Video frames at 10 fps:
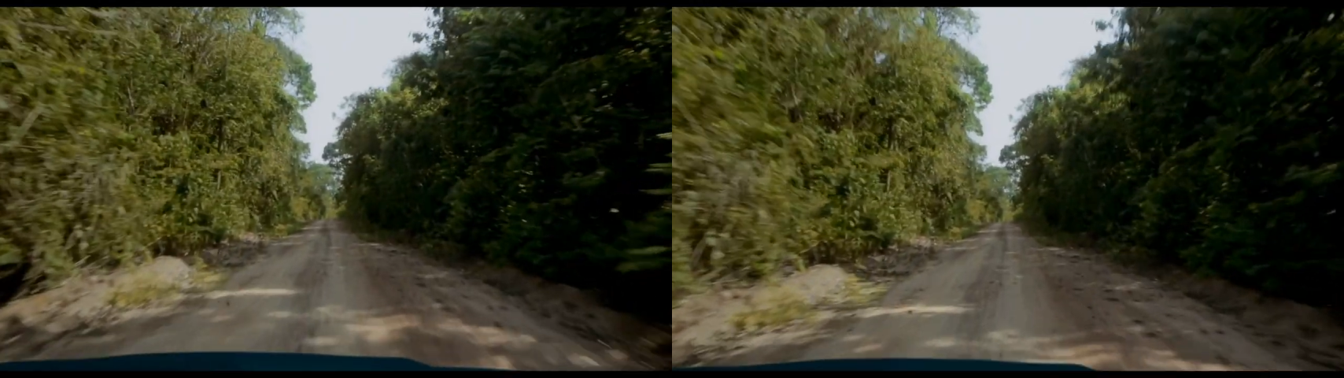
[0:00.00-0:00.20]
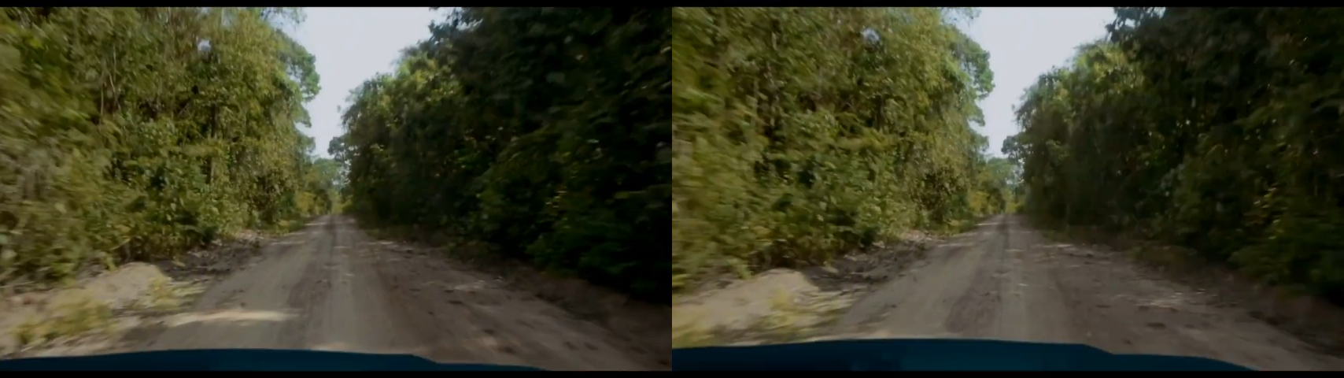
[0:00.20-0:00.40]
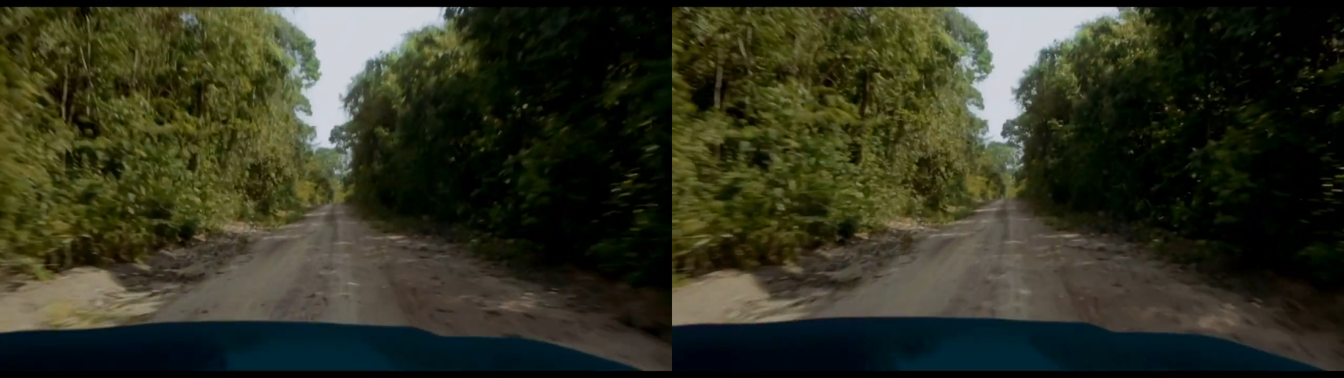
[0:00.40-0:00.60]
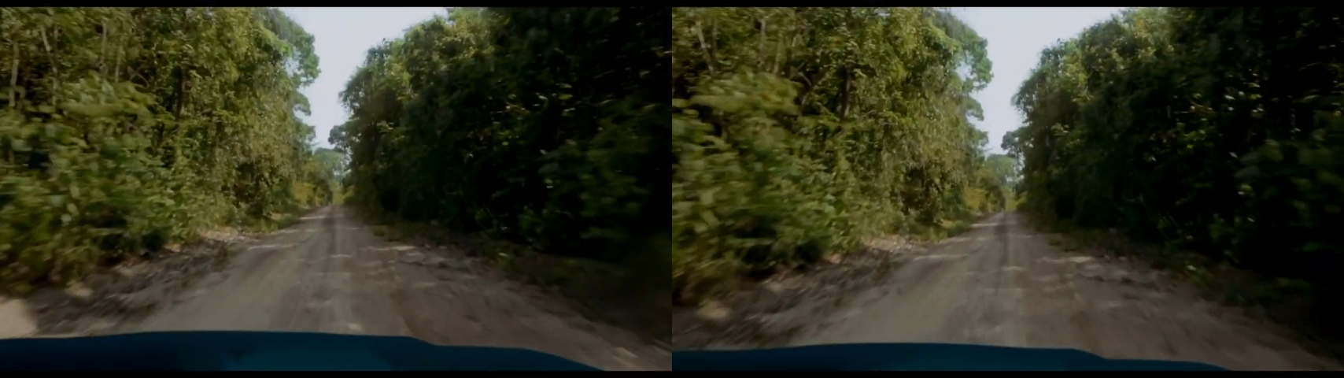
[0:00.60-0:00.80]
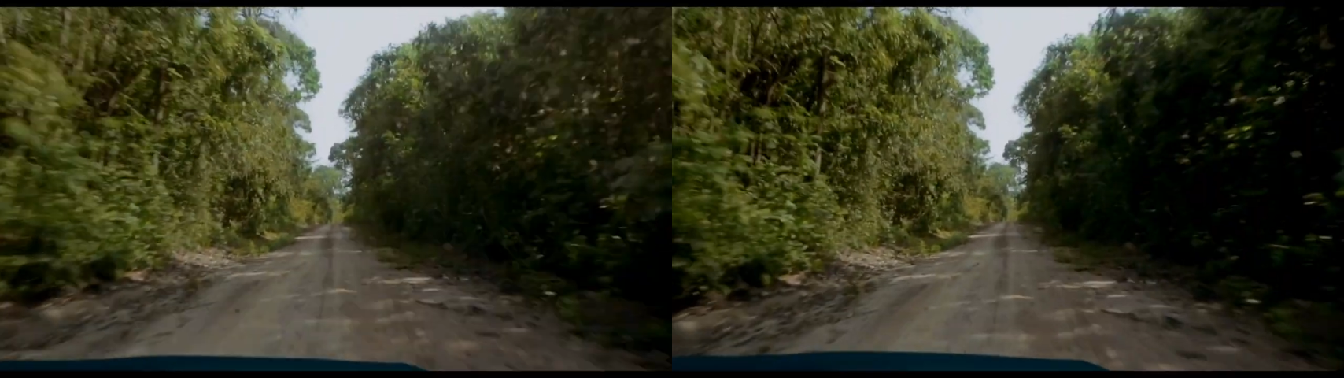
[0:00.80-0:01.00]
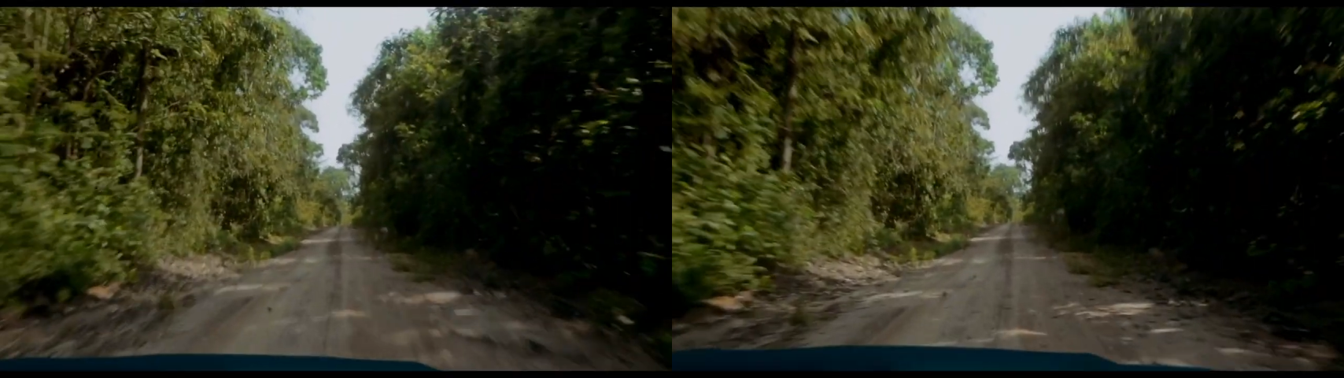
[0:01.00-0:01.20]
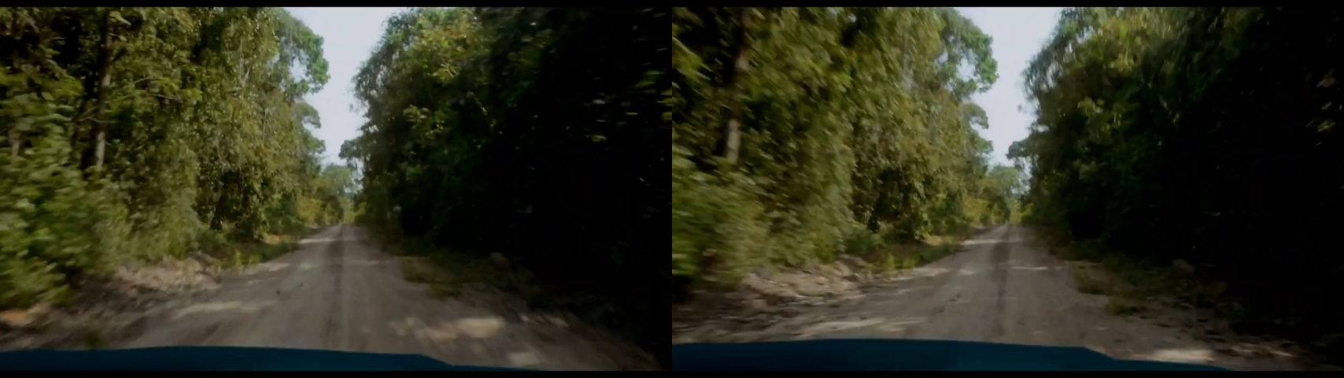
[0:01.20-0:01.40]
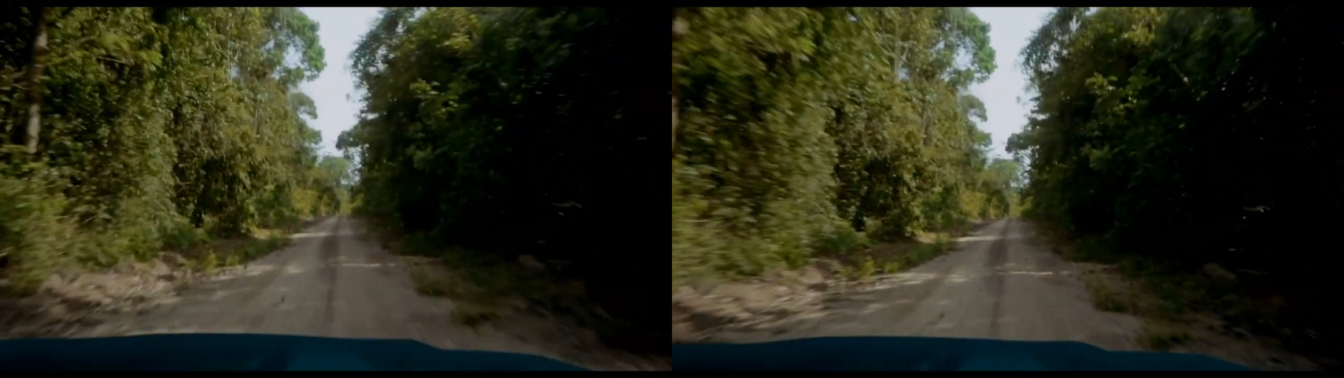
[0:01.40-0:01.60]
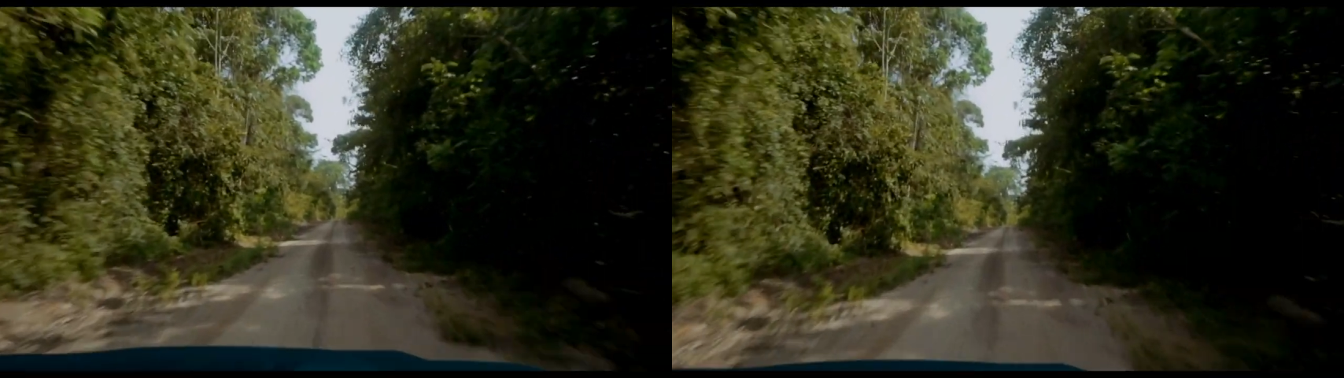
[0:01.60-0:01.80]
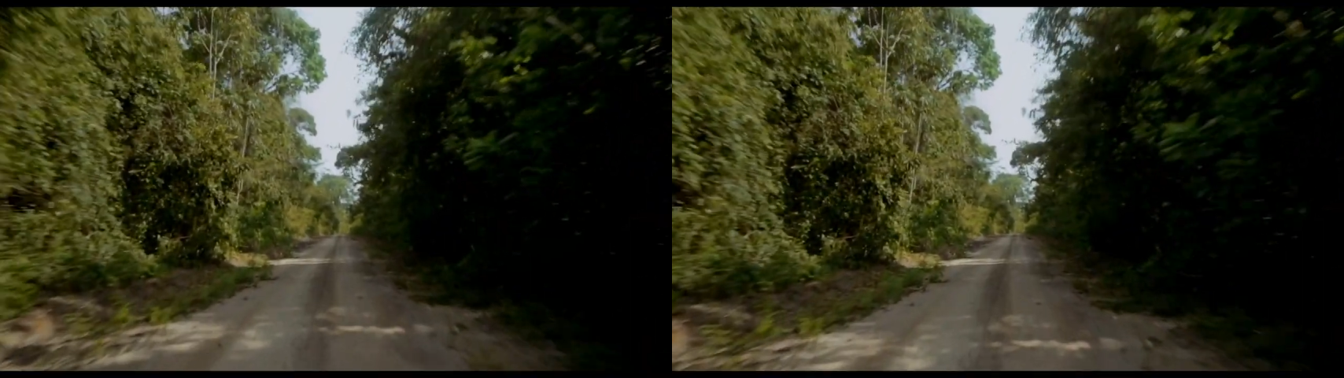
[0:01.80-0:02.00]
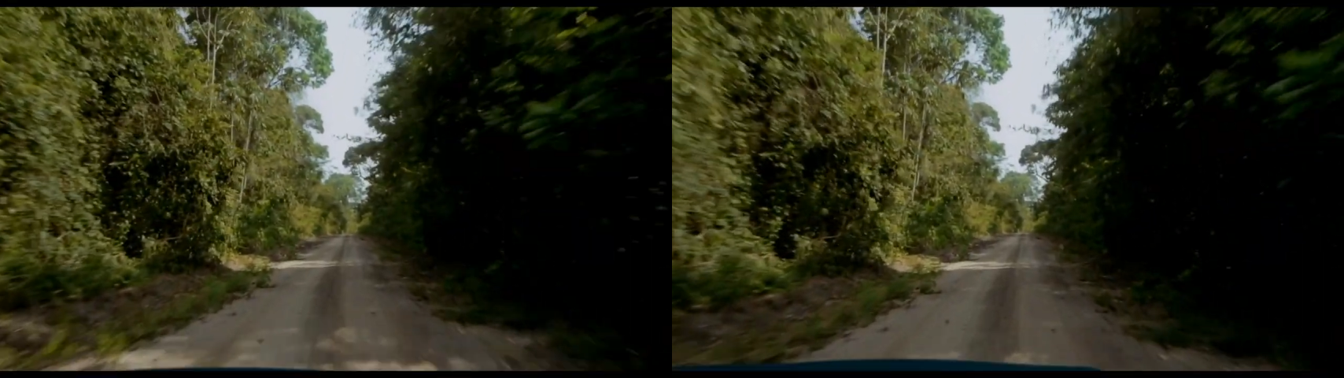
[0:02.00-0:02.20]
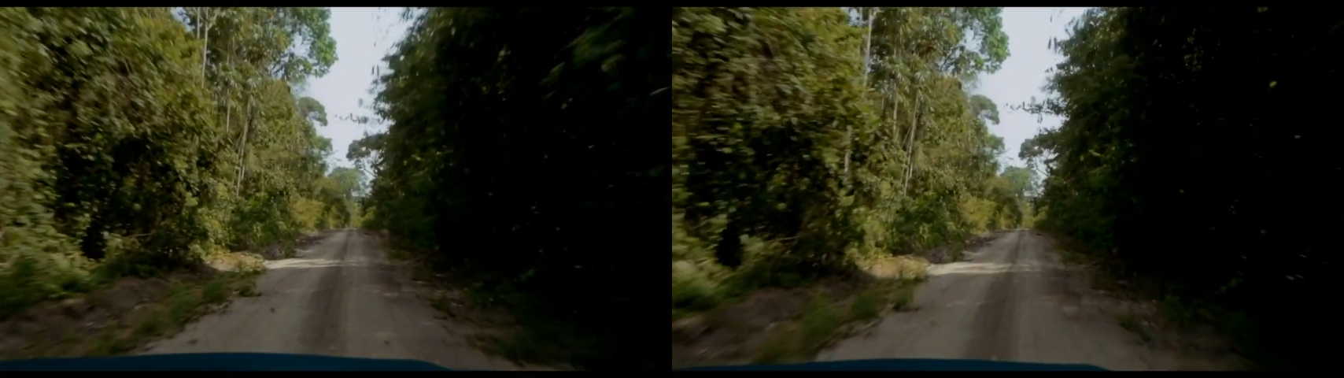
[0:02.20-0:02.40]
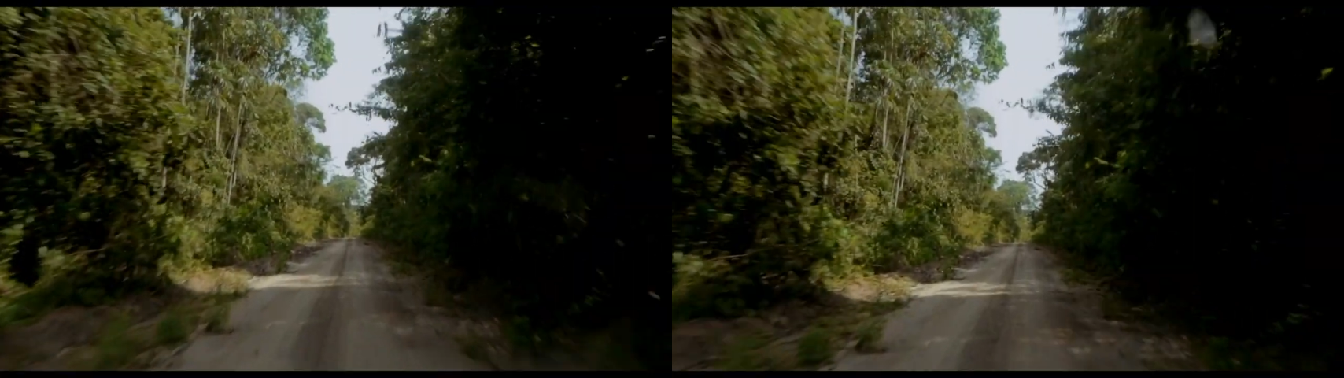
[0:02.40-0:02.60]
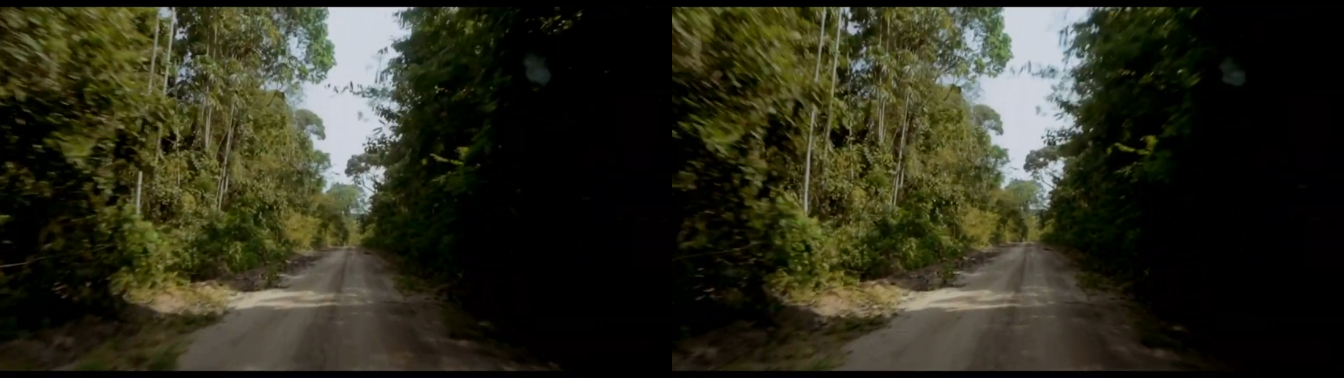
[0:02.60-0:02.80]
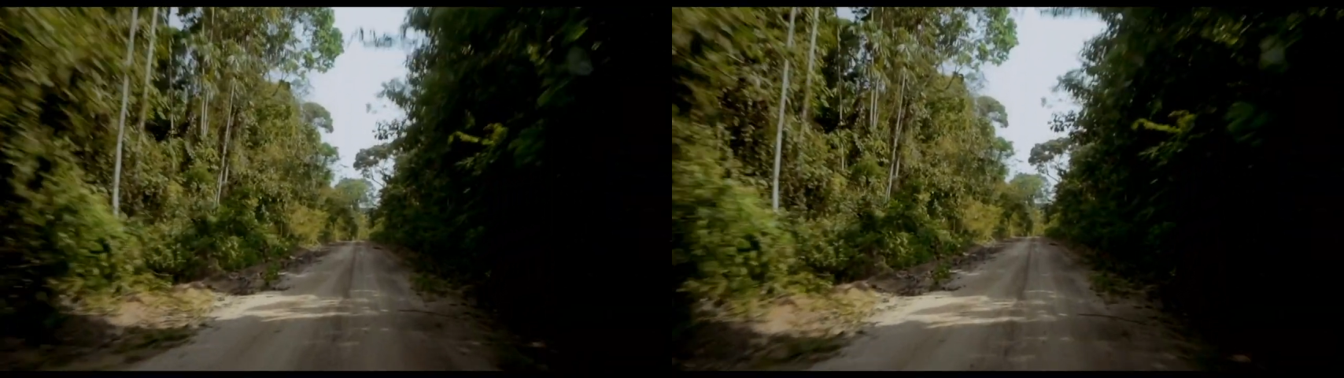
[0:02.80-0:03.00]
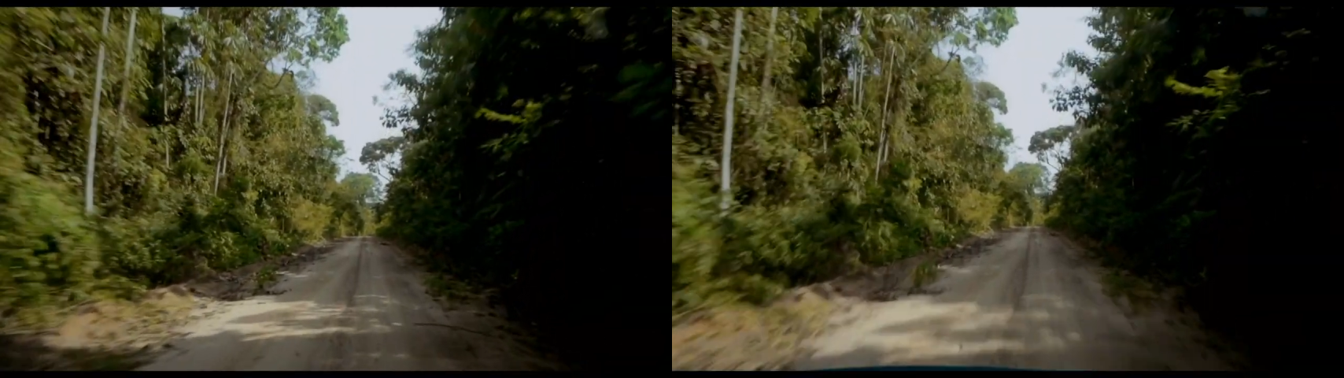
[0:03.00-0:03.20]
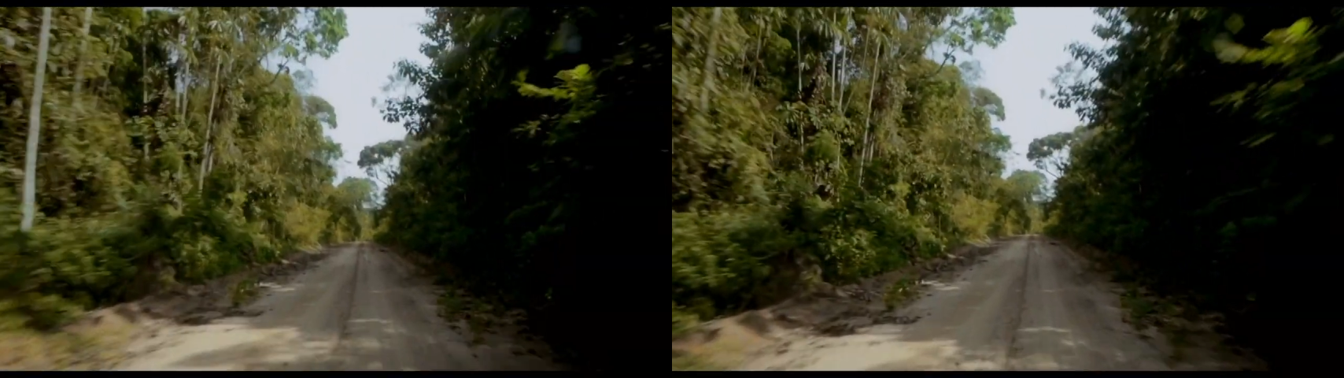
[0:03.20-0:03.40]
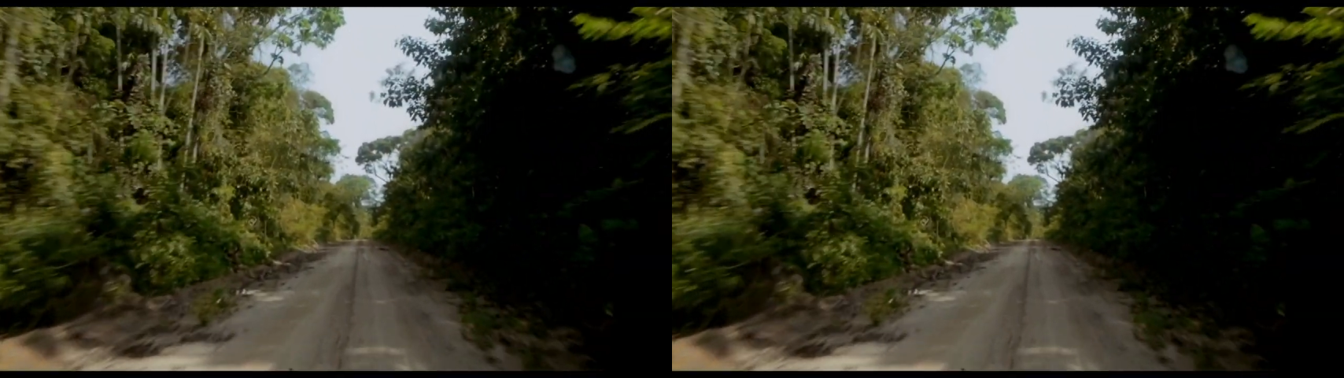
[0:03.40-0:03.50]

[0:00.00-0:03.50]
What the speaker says: No face is visible, so there are no lips to read.